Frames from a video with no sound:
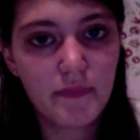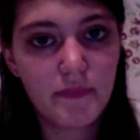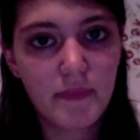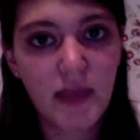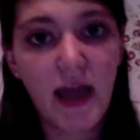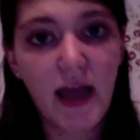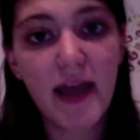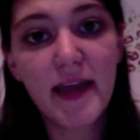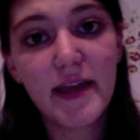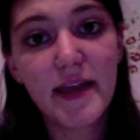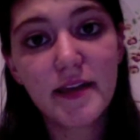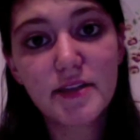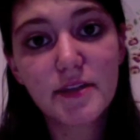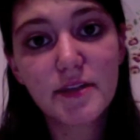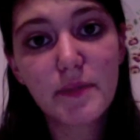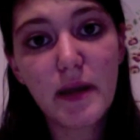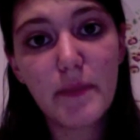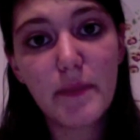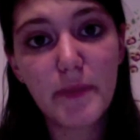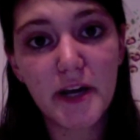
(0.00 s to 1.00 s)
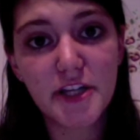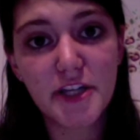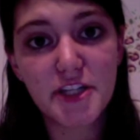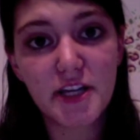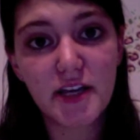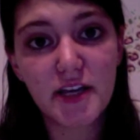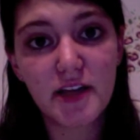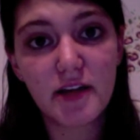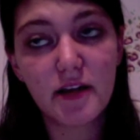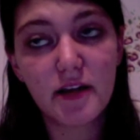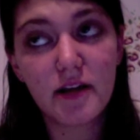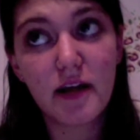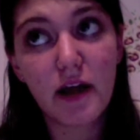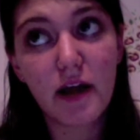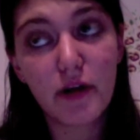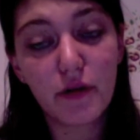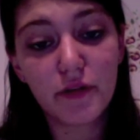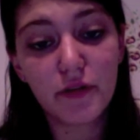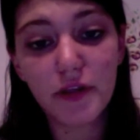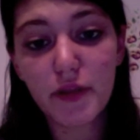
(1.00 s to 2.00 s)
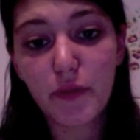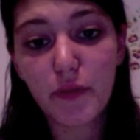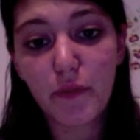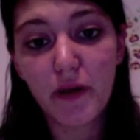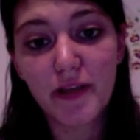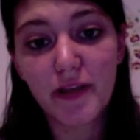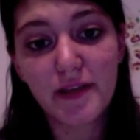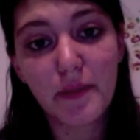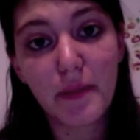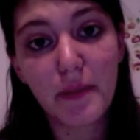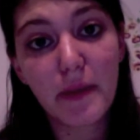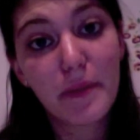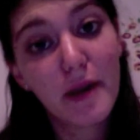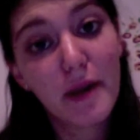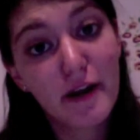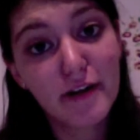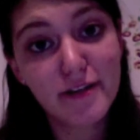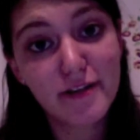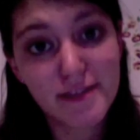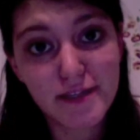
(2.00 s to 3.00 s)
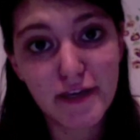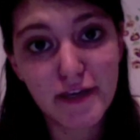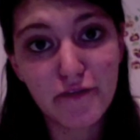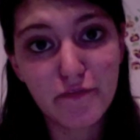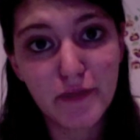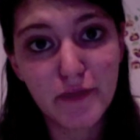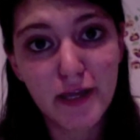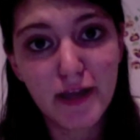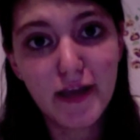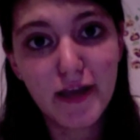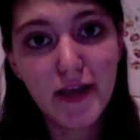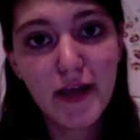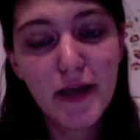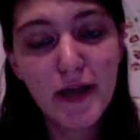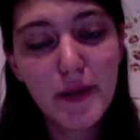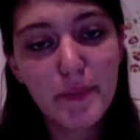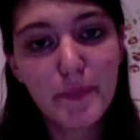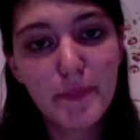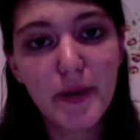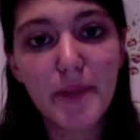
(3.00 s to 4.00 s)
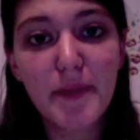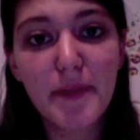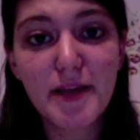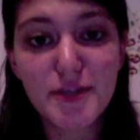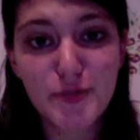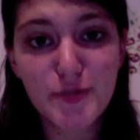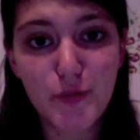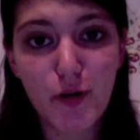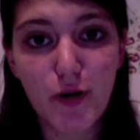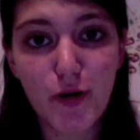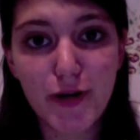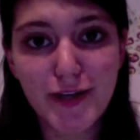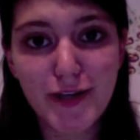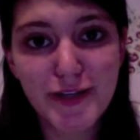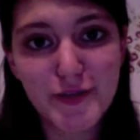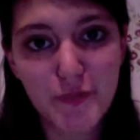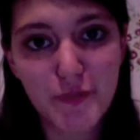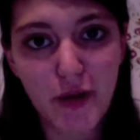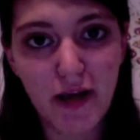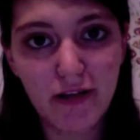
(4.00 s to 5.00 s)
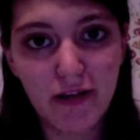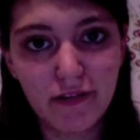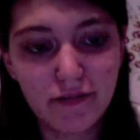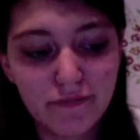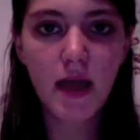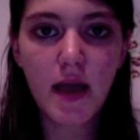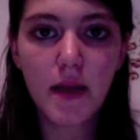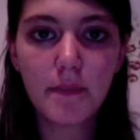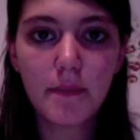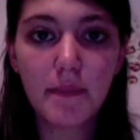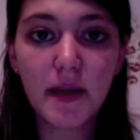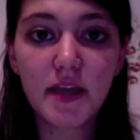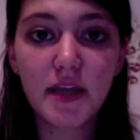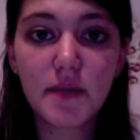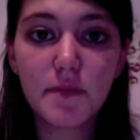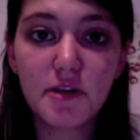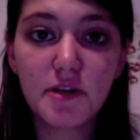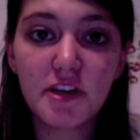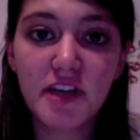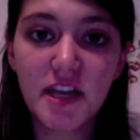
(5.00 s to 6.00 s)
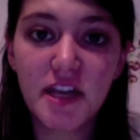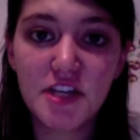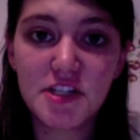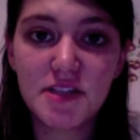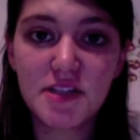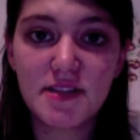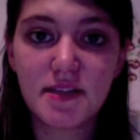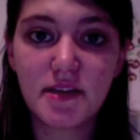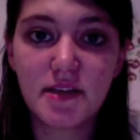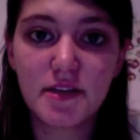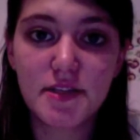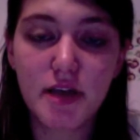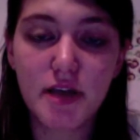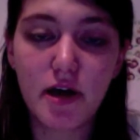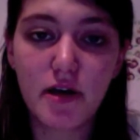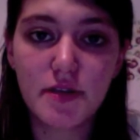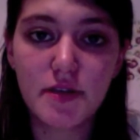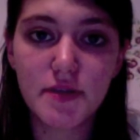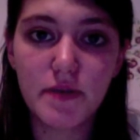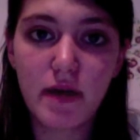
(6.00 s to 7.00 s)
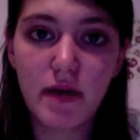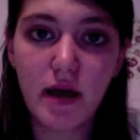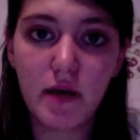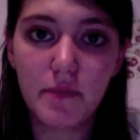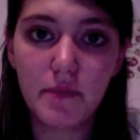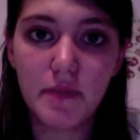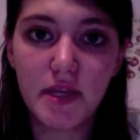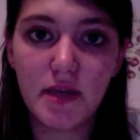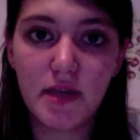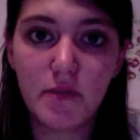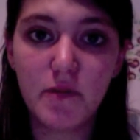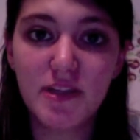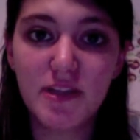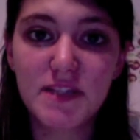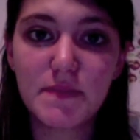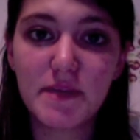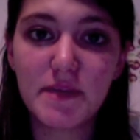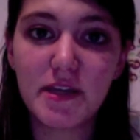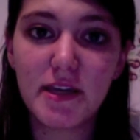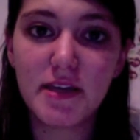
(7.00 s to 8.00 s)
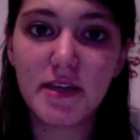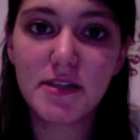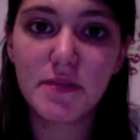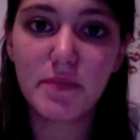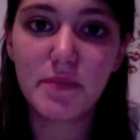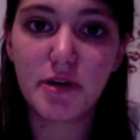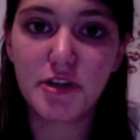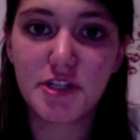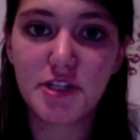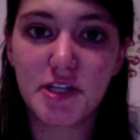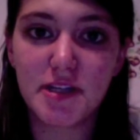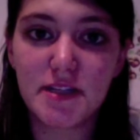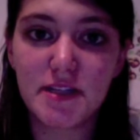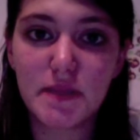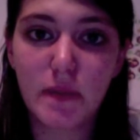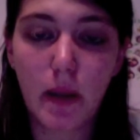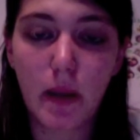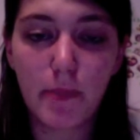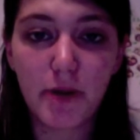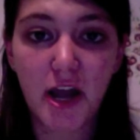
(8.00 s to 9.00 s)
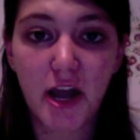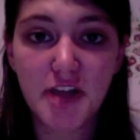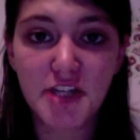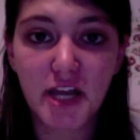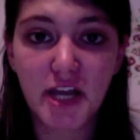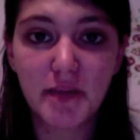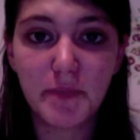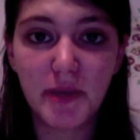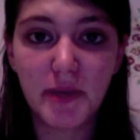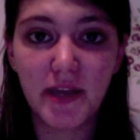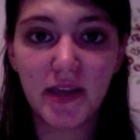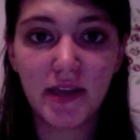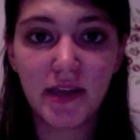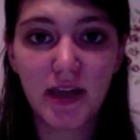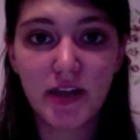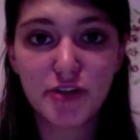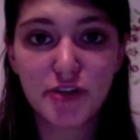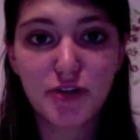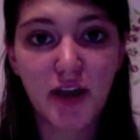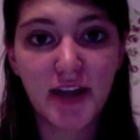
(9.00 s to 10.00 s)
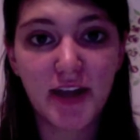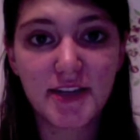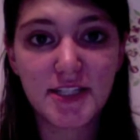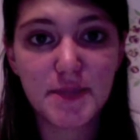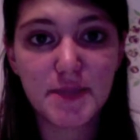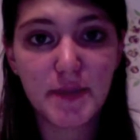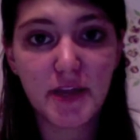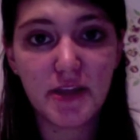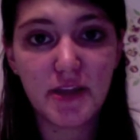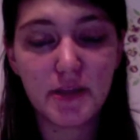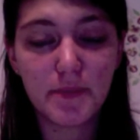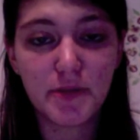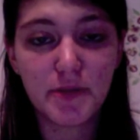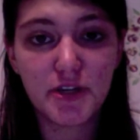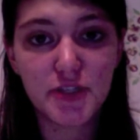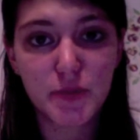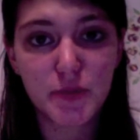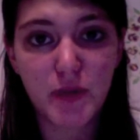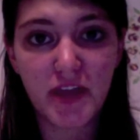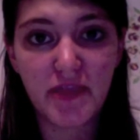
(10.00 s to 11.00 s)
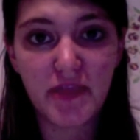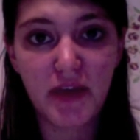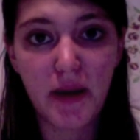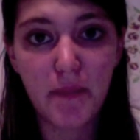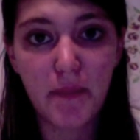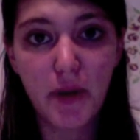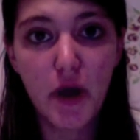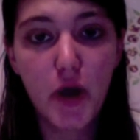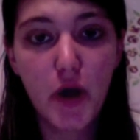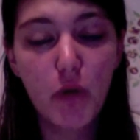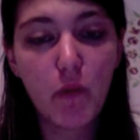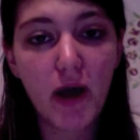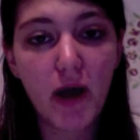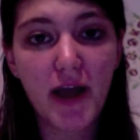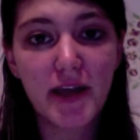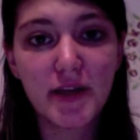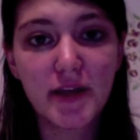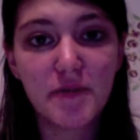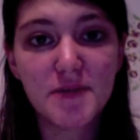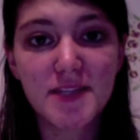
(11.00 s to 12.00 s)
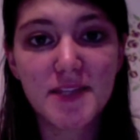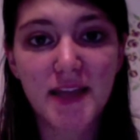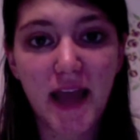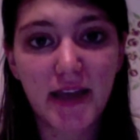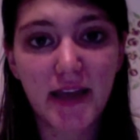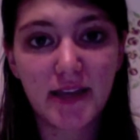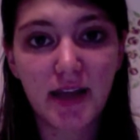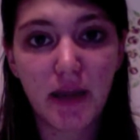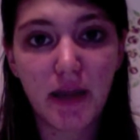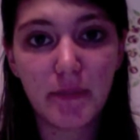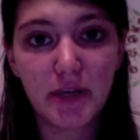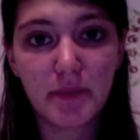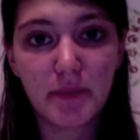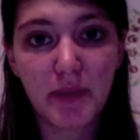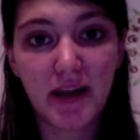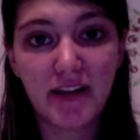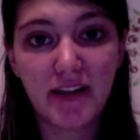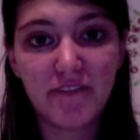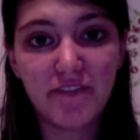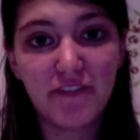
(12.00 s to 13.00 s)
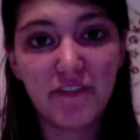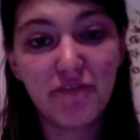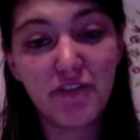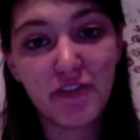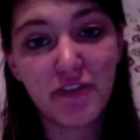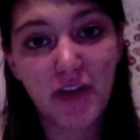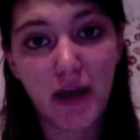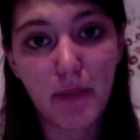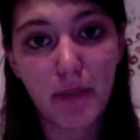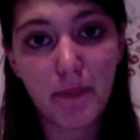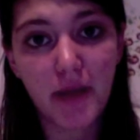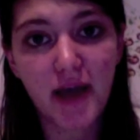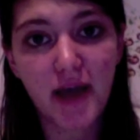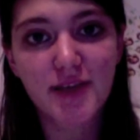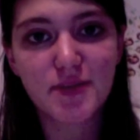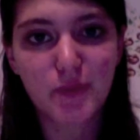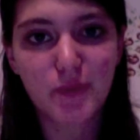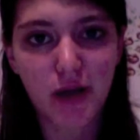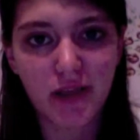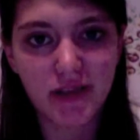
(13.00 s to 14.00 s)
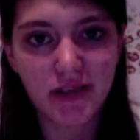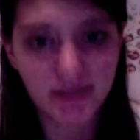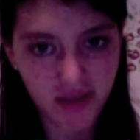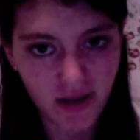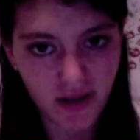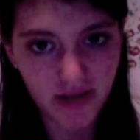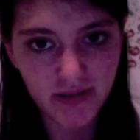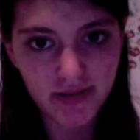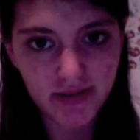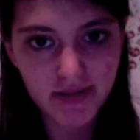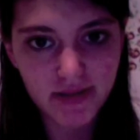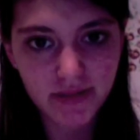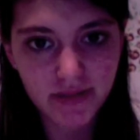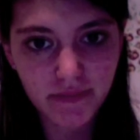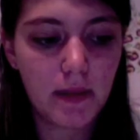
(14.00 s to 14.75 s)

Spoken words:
I handle my budget, not only the one that my parents give me, but my sorority as well. My communication skills also help me when speaking to merchants about Project Big and trying to persuade them why it was an economic benefit for them as well as us.